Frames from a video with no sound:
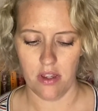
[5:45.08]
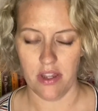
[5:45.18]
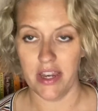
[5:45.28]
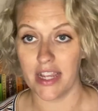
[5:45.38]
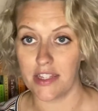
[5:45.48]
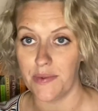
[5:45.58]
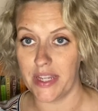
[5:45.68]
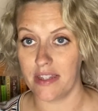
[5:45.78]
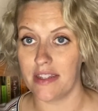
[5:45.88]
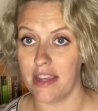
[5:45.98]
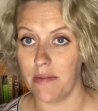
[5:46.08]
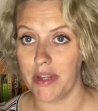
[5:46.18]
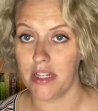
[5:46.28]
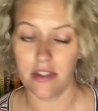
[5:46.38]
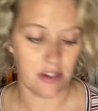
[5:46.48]
next week's
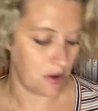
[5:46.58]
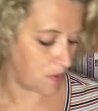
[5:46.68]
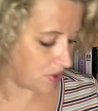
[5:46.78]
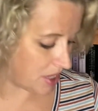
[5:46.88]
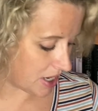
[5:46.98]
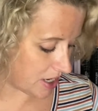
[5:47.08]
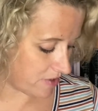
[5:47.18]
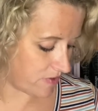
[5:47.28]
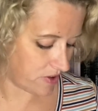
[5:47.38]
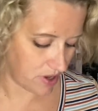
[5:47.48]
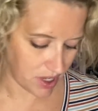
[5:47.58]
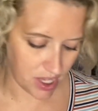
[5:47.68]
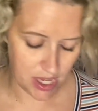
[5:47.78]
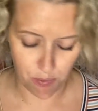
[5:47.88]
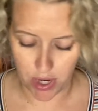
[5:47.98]
assignment. So they kind of
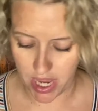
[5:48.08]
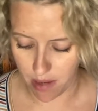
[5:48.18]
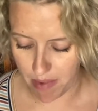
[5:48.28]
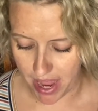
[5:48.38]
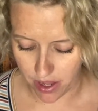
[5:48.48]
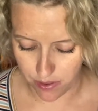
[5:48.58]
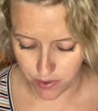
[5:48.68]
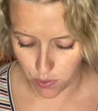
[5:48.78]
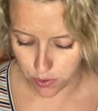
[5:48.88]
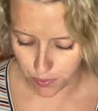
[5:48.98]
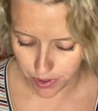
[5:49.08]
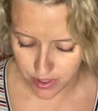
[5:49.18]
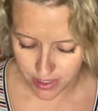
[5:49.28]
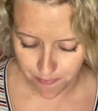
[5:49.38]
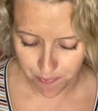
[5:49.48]
keep bringing back those old
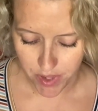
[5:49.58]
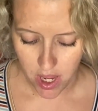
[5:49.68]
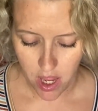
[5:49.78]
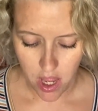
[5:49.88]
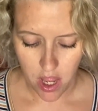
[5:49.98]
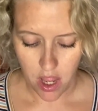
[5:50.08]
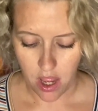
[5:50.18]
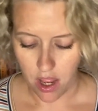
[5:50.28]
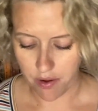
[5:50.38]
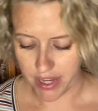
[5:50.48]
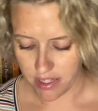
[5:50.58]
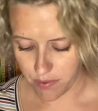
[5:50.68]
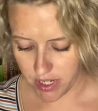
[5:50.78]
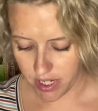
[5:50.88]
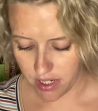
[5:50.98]
words. Okay, so we
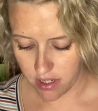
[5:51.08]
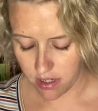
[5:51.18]
did